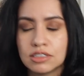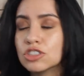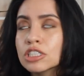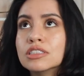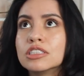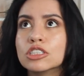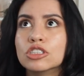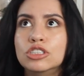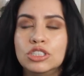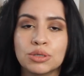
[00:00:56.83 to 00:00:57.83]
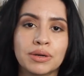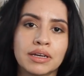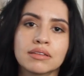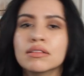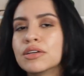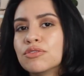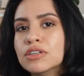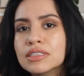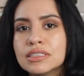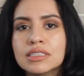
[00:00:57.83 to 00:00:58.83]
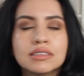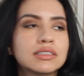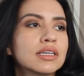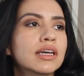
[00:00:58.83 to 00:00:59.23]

Just do it. Like for instance,